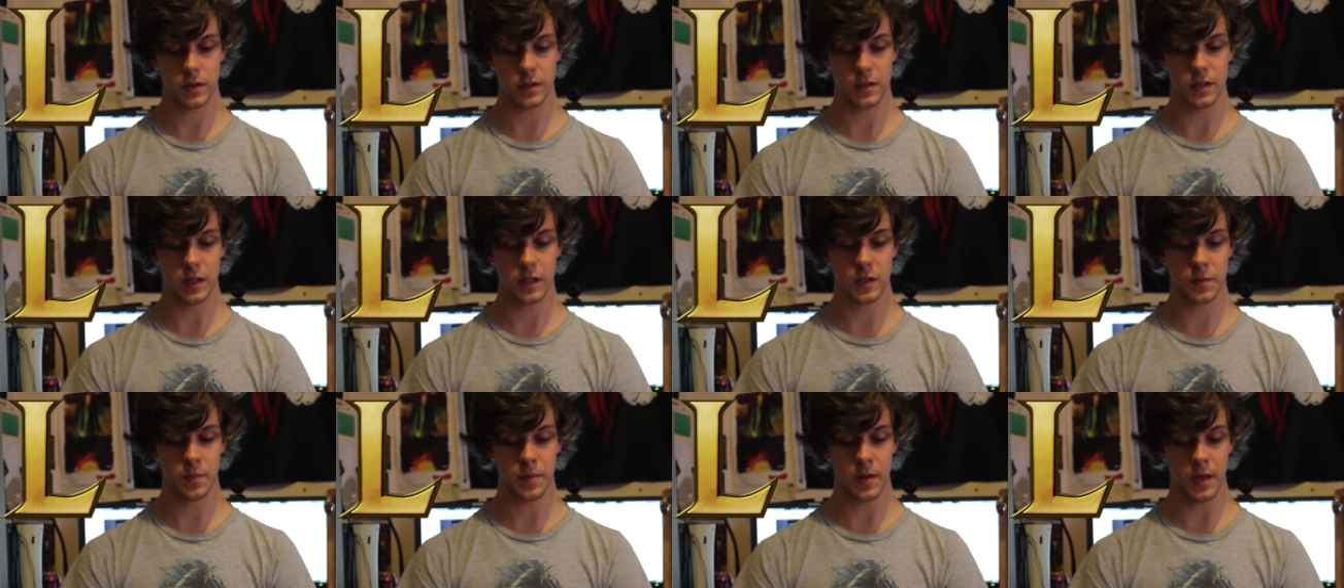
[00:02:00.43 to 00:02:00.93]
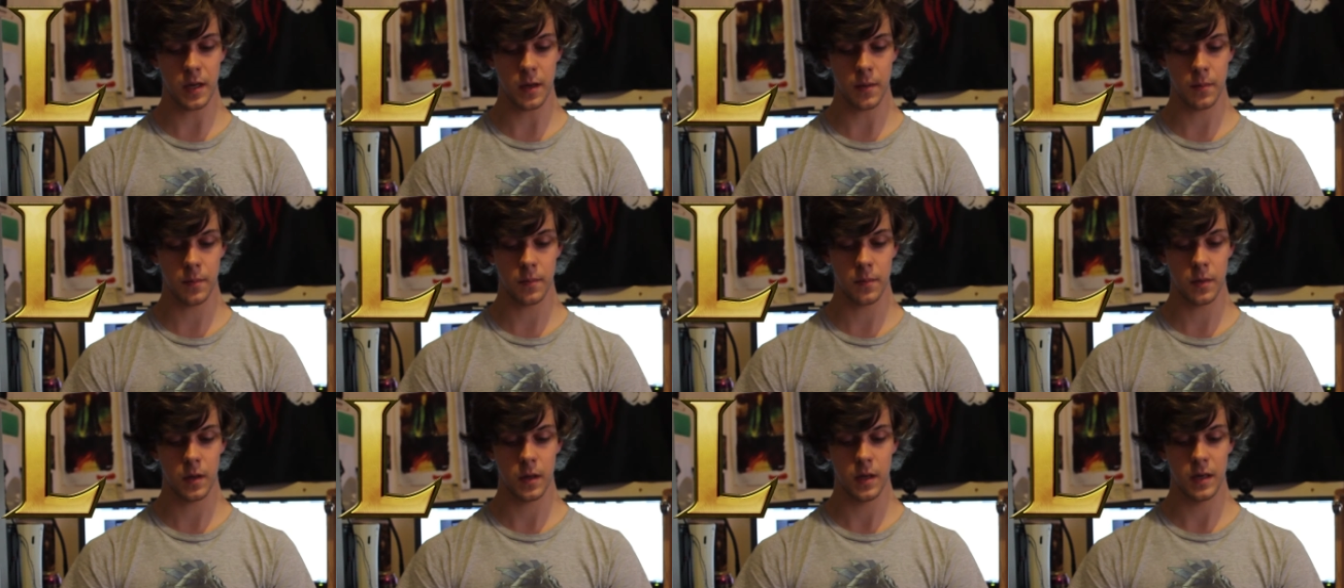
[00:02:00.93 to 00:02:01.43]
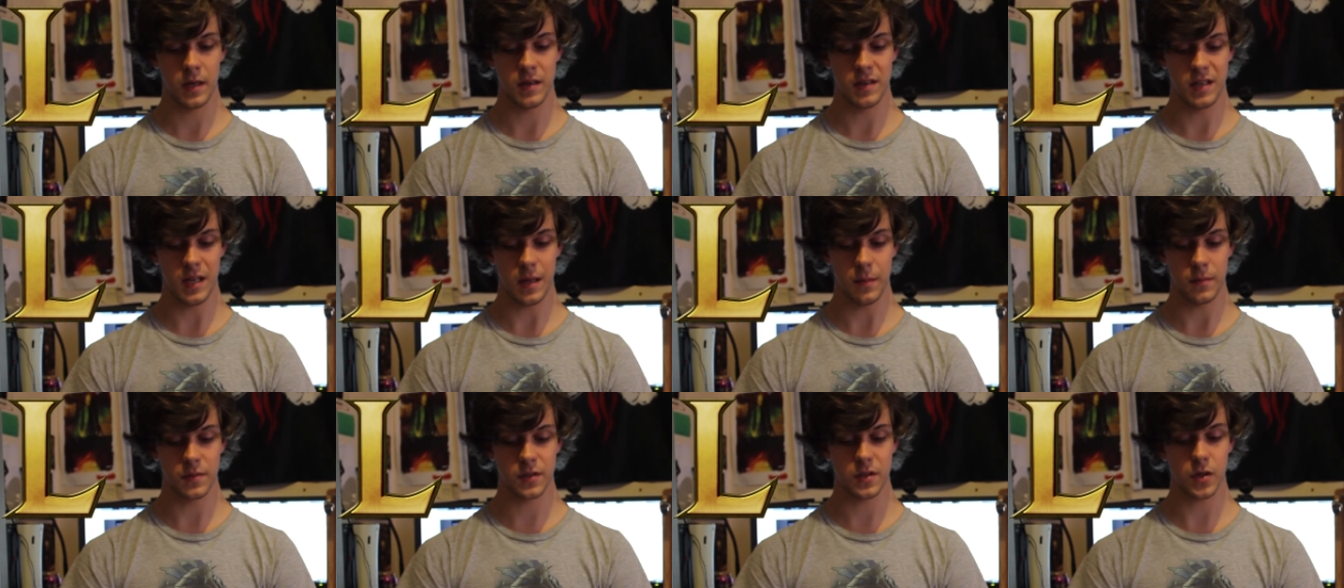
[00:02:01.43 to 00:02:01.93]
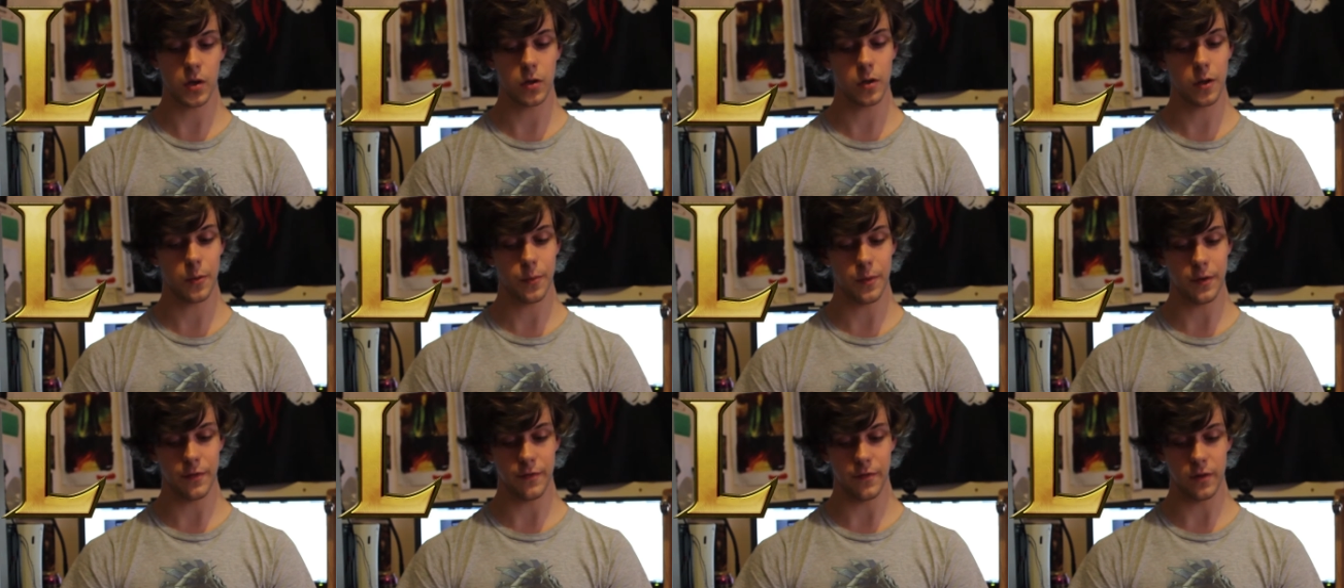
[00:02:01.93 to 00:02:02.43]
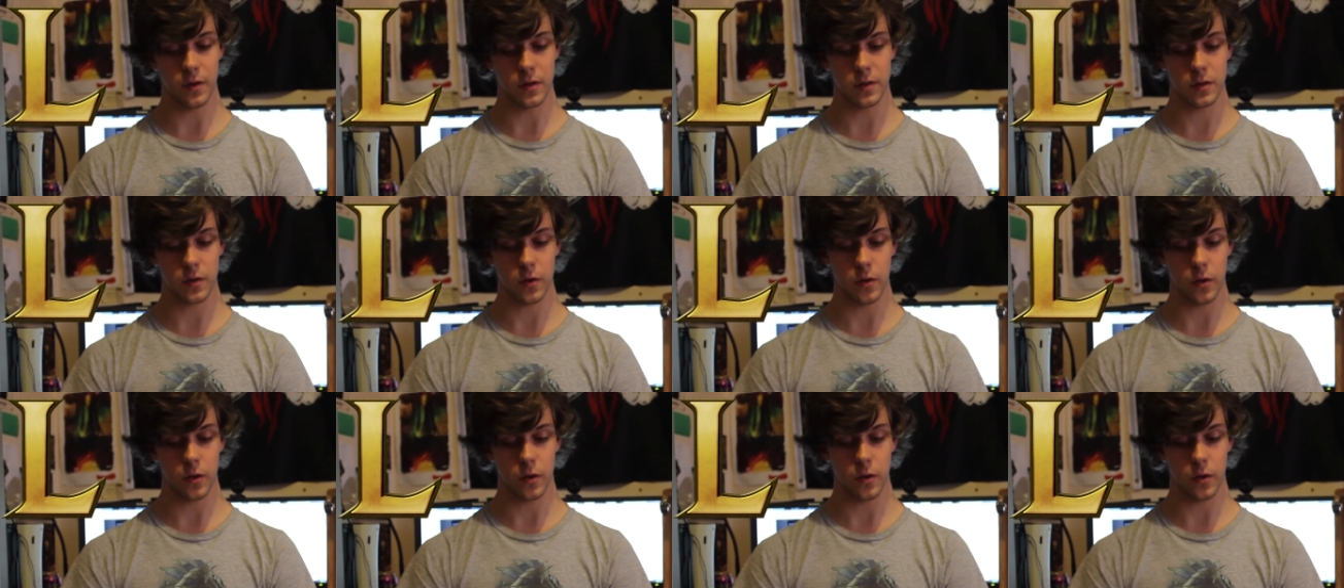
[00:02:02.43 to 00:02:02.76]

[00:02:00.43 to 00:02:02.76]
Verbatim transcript: Six p m Team SoloMid versus